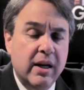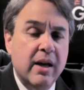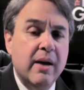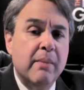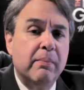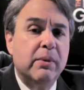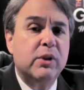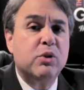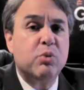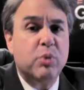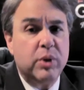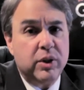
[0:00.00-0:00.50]

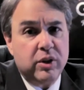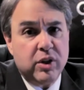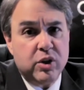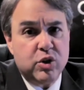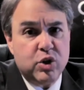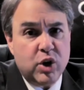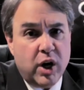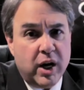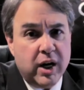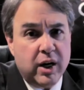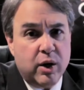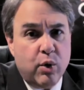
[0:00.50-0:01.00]
between the
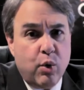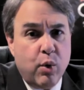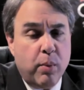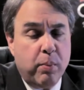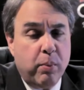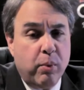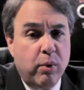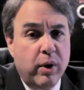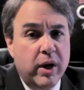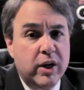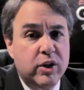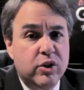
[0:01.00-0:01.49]
giant
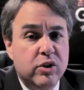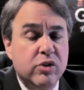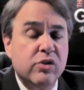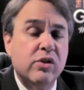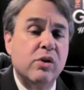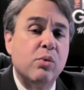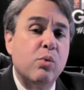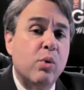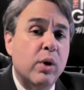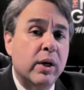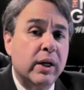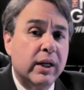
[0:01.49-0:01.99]
corporations that
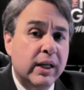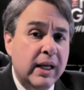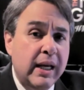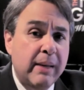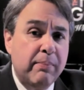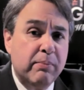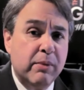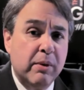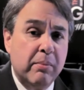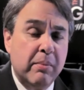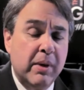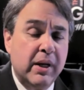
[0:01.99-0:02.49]
want to keep
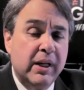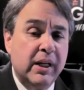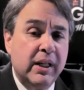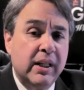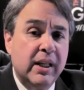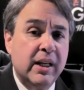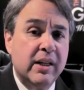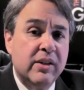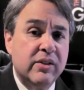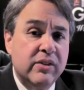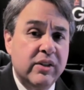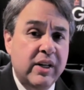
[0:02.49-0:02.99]
the money
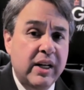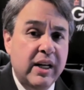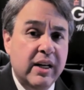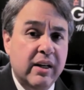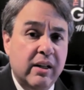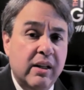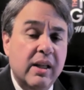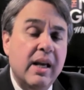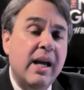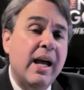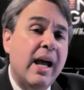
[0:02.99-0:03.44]
they steal